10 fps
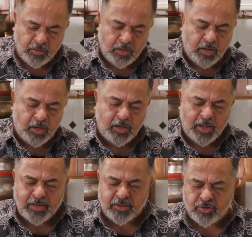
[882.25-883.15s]

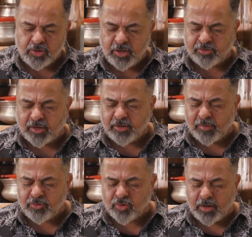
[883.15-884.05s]
And literally
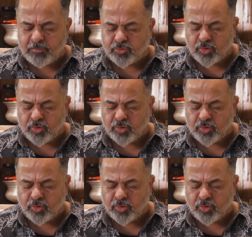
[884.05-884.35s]
when you come